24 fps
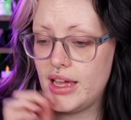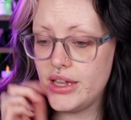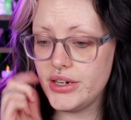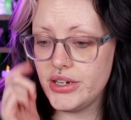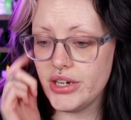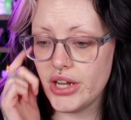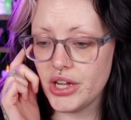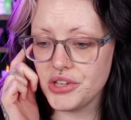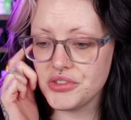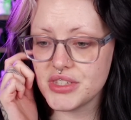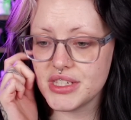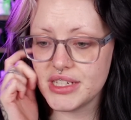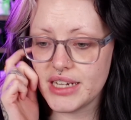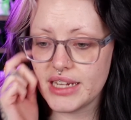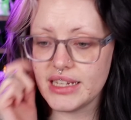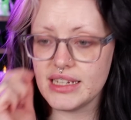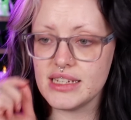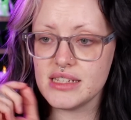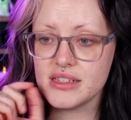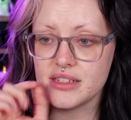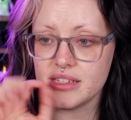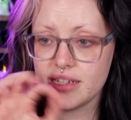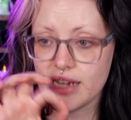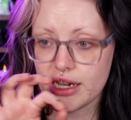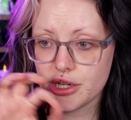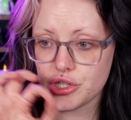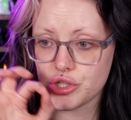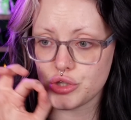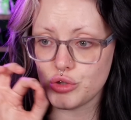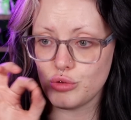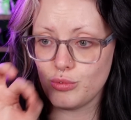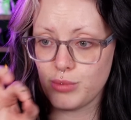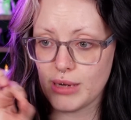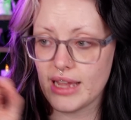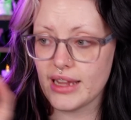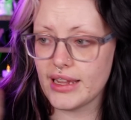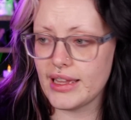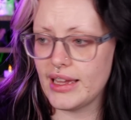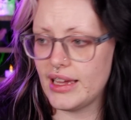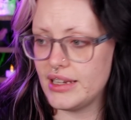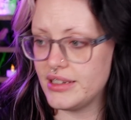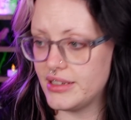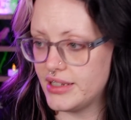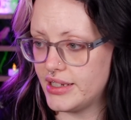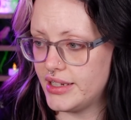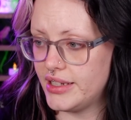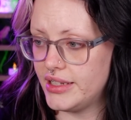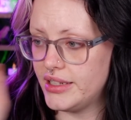No, today is National Black
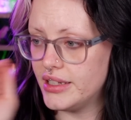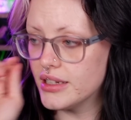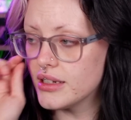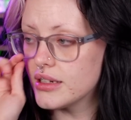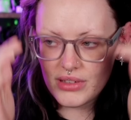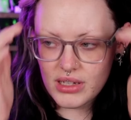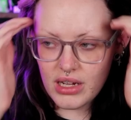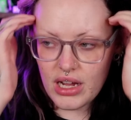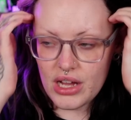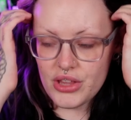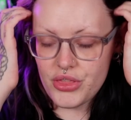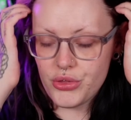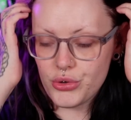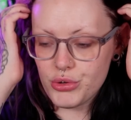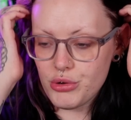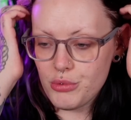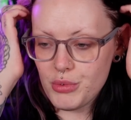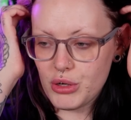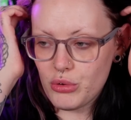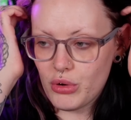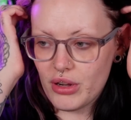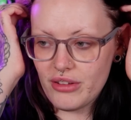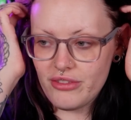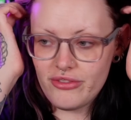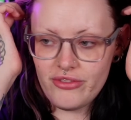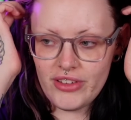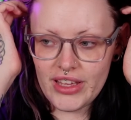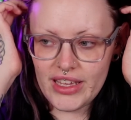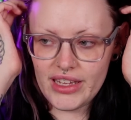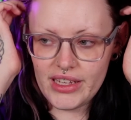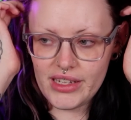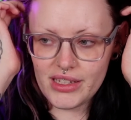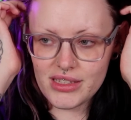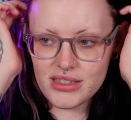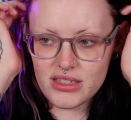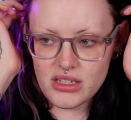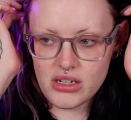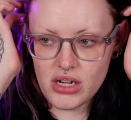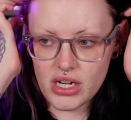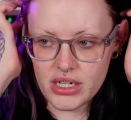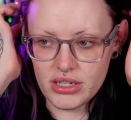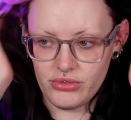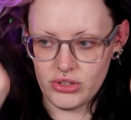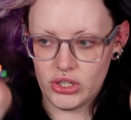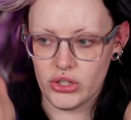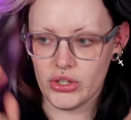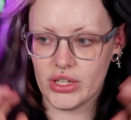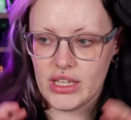Cat Day. I thought it would be quite fitting to
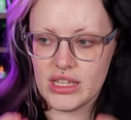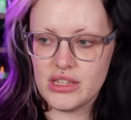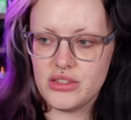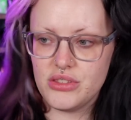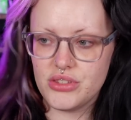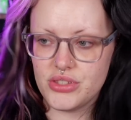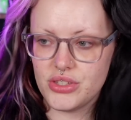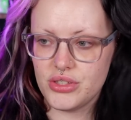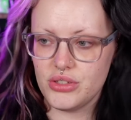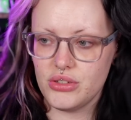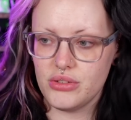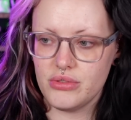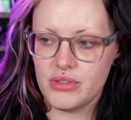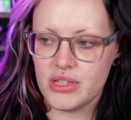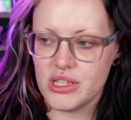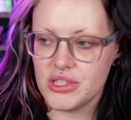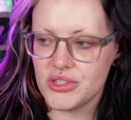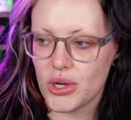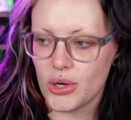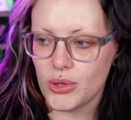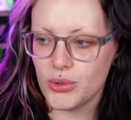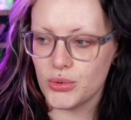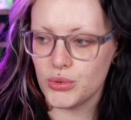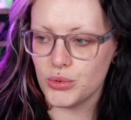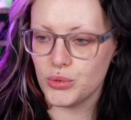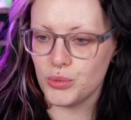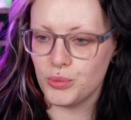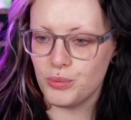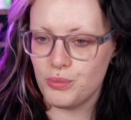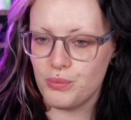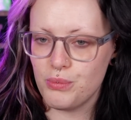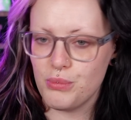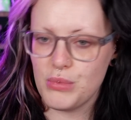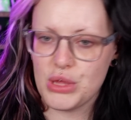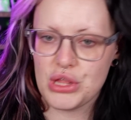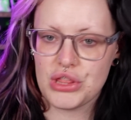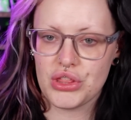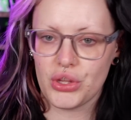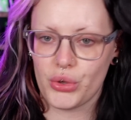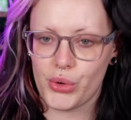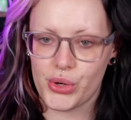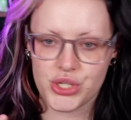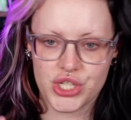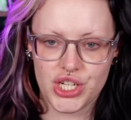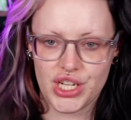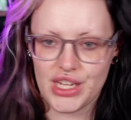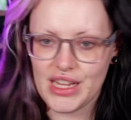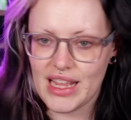kind of look into this whole
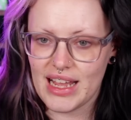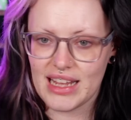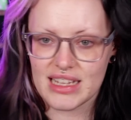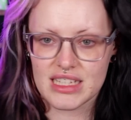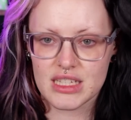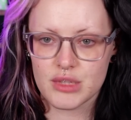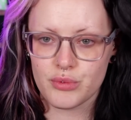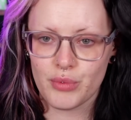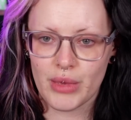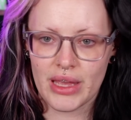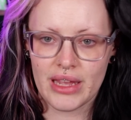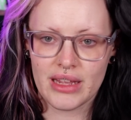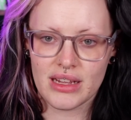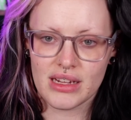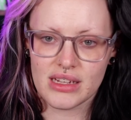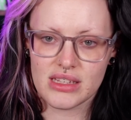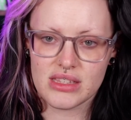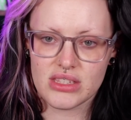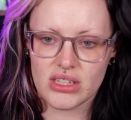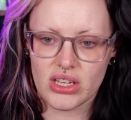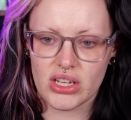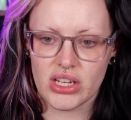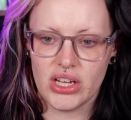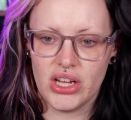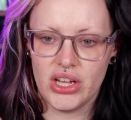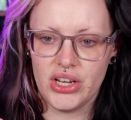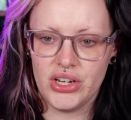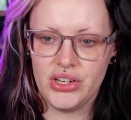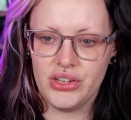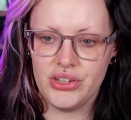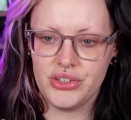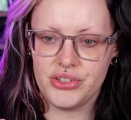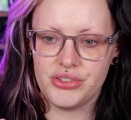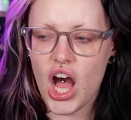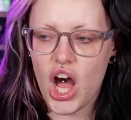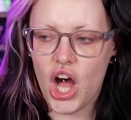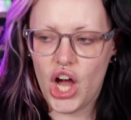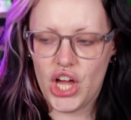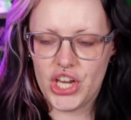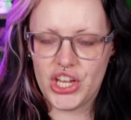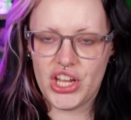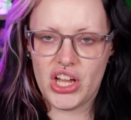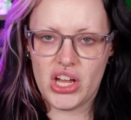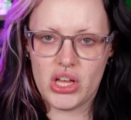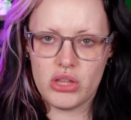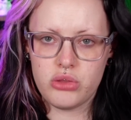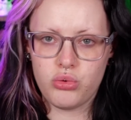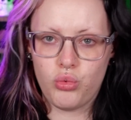mythology aspect and
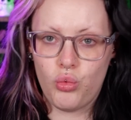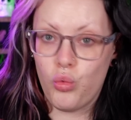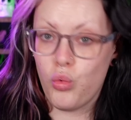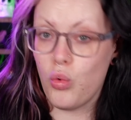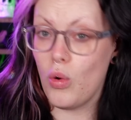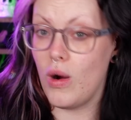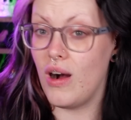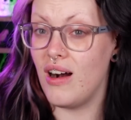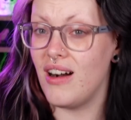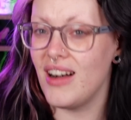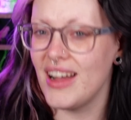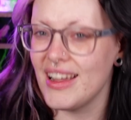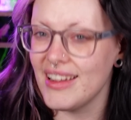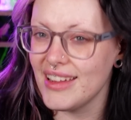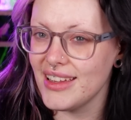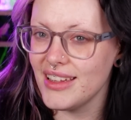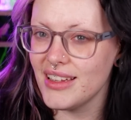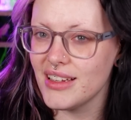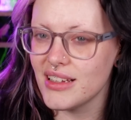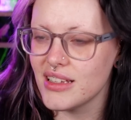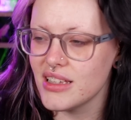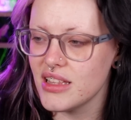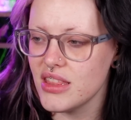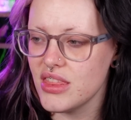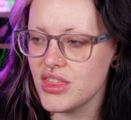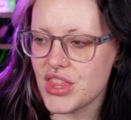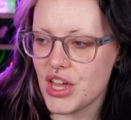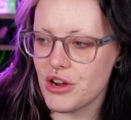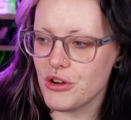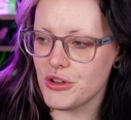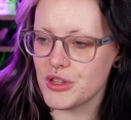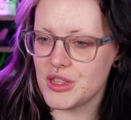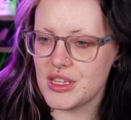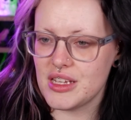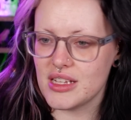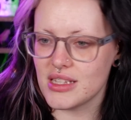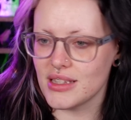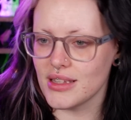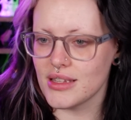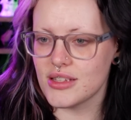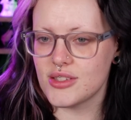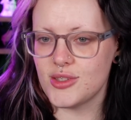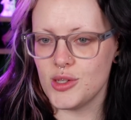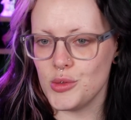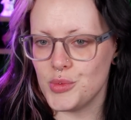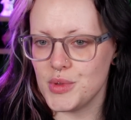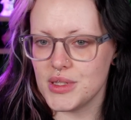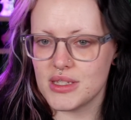unearth why there are these like
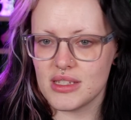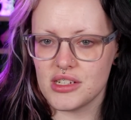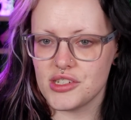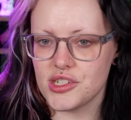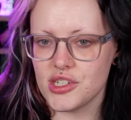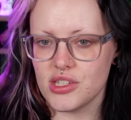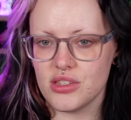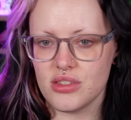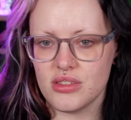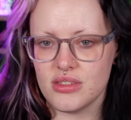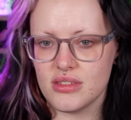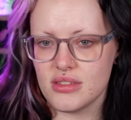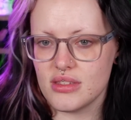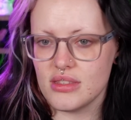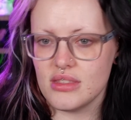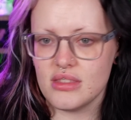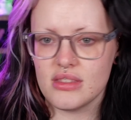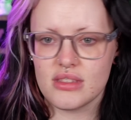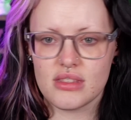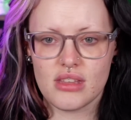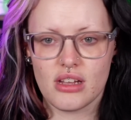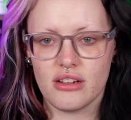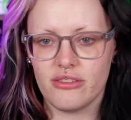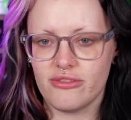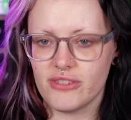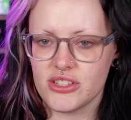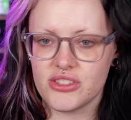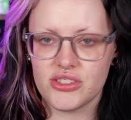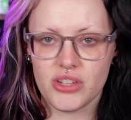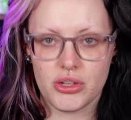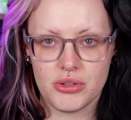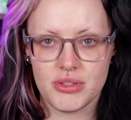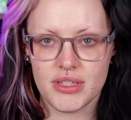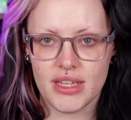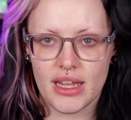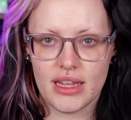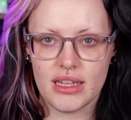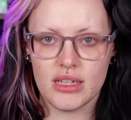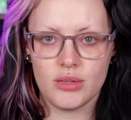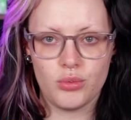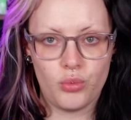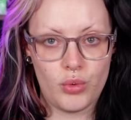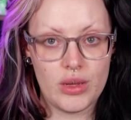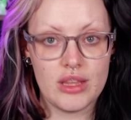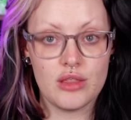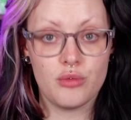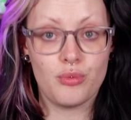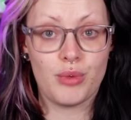superstitions and stuff
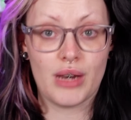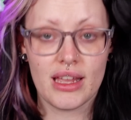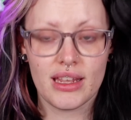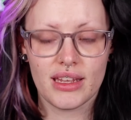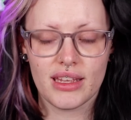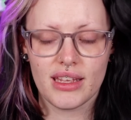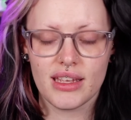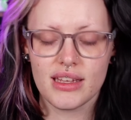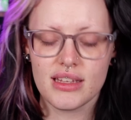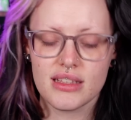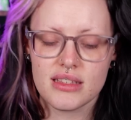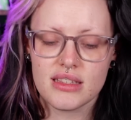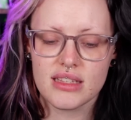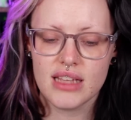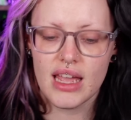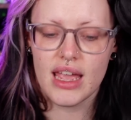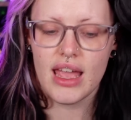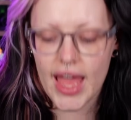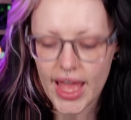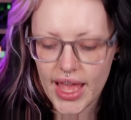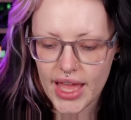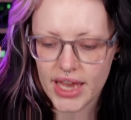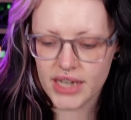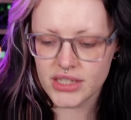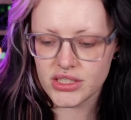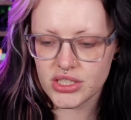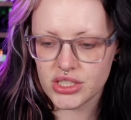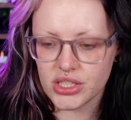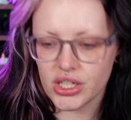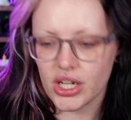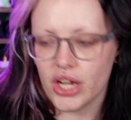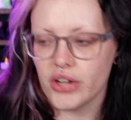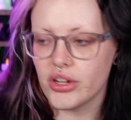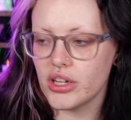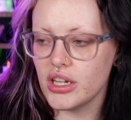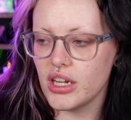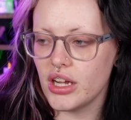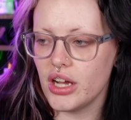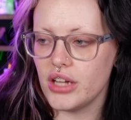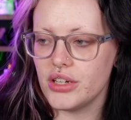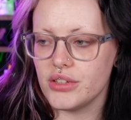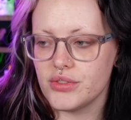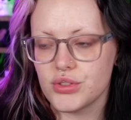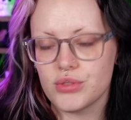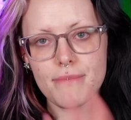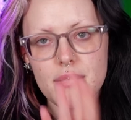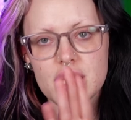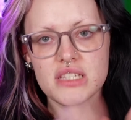associated with black cats. And, you know, I can
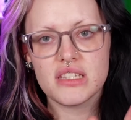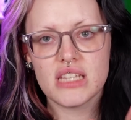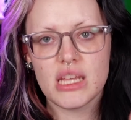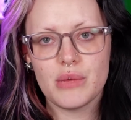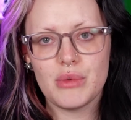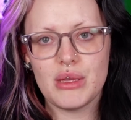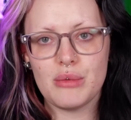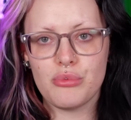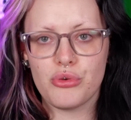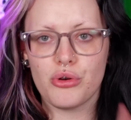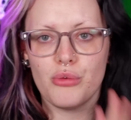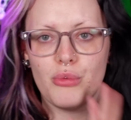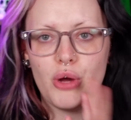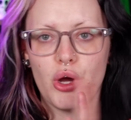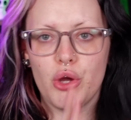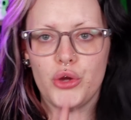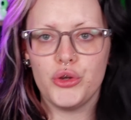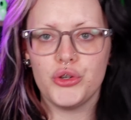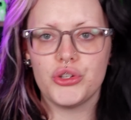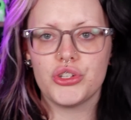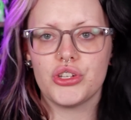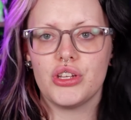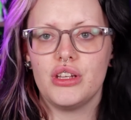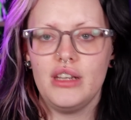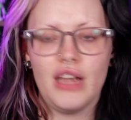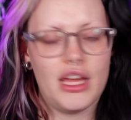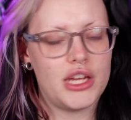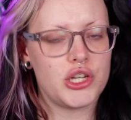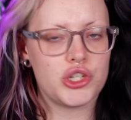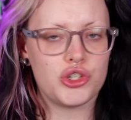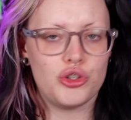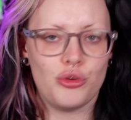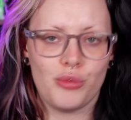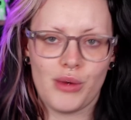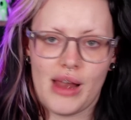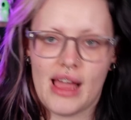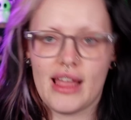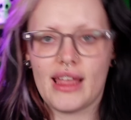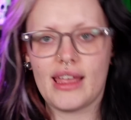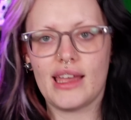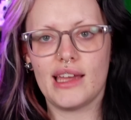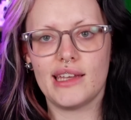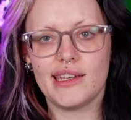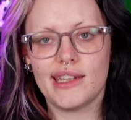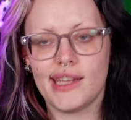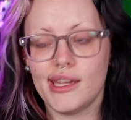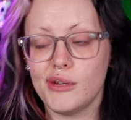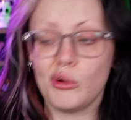kind of semi-promote National Black
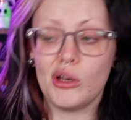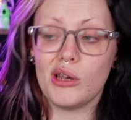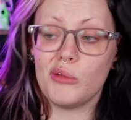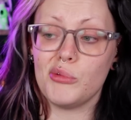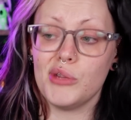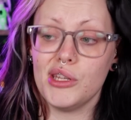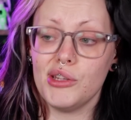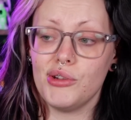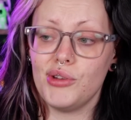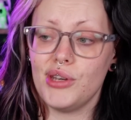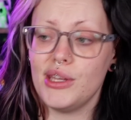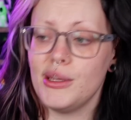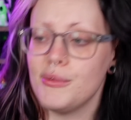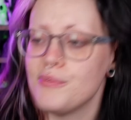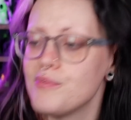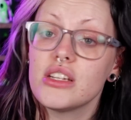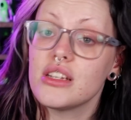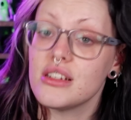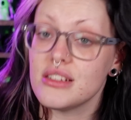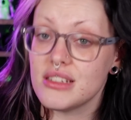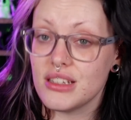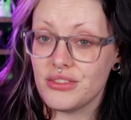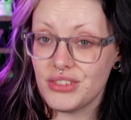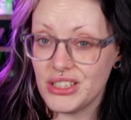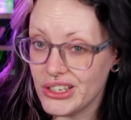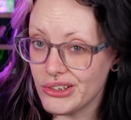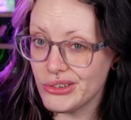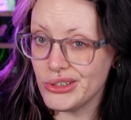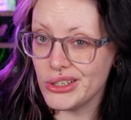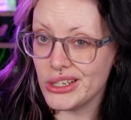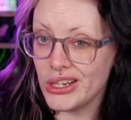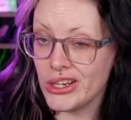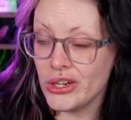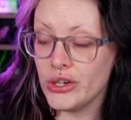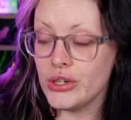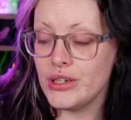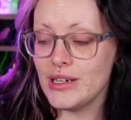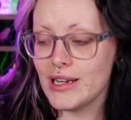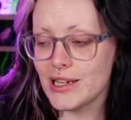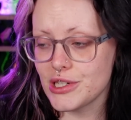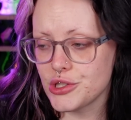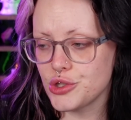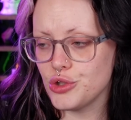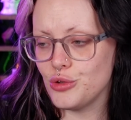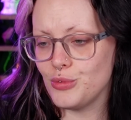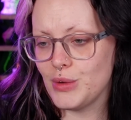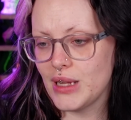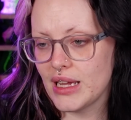Cat Day while I'm doing it, because if you don't know,
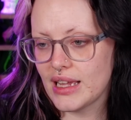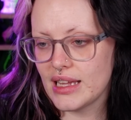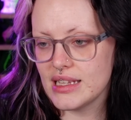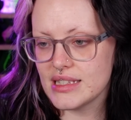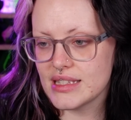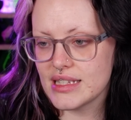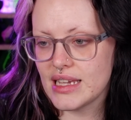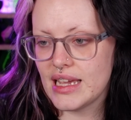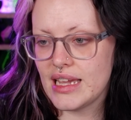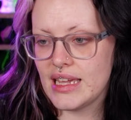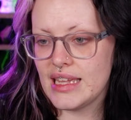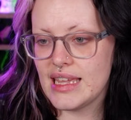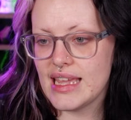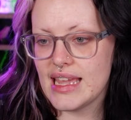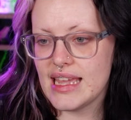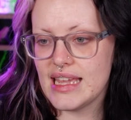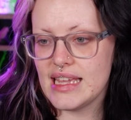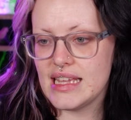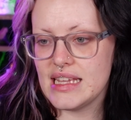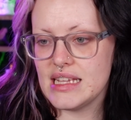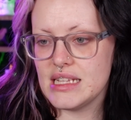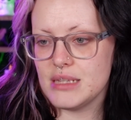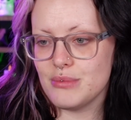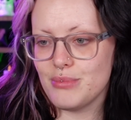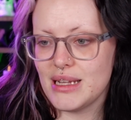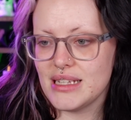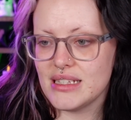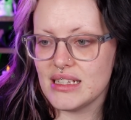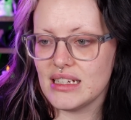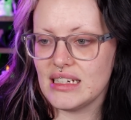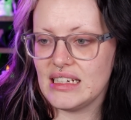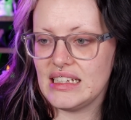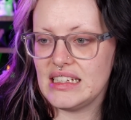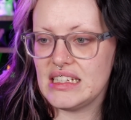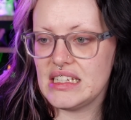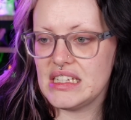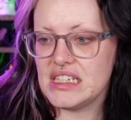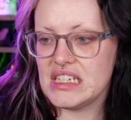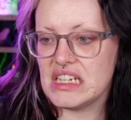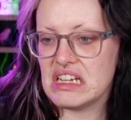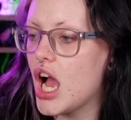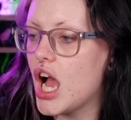National Black Cat Day is basically